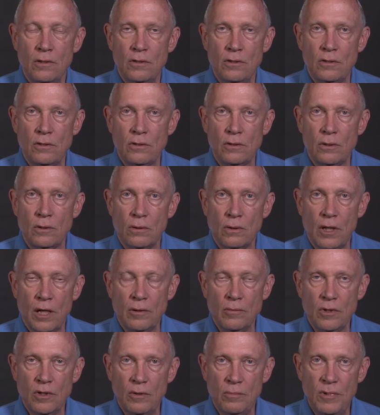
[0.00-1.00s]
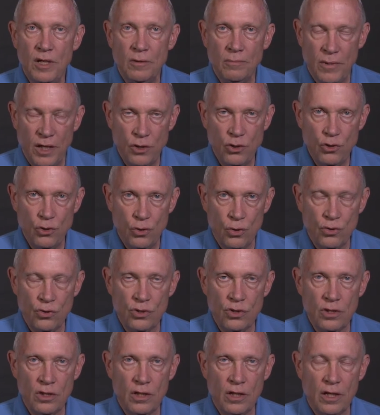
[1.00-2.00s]
So I'm going to be at my
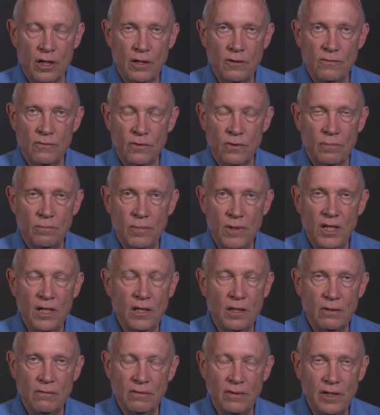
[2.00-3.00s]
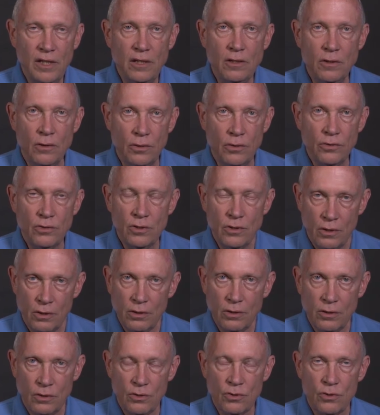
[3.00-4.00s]
church tonight for a meeting of leaders, and they're
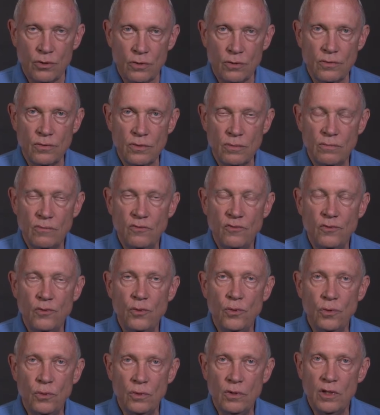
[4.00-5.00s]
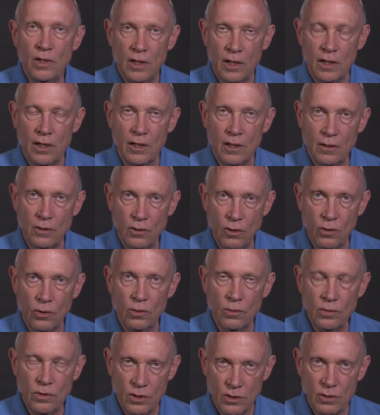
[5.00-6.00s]
going to serve some food, and I
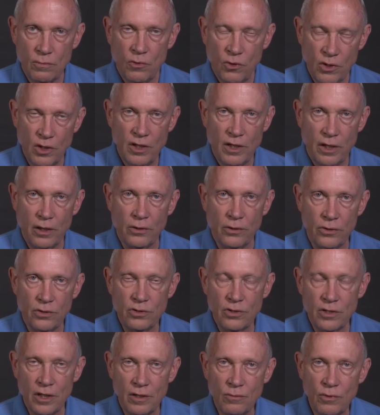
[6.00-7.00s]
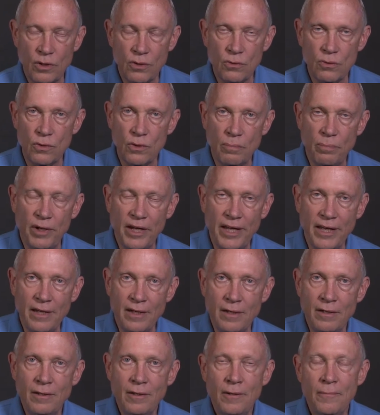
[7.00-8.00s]
know, because I'm one of the elders and I went through the
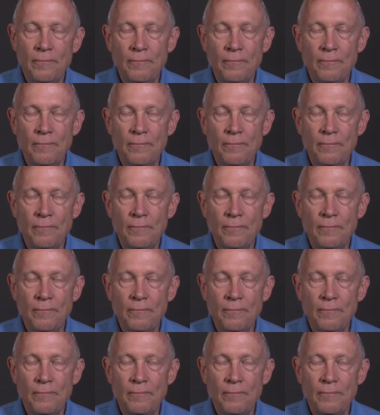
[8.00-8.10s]
plan,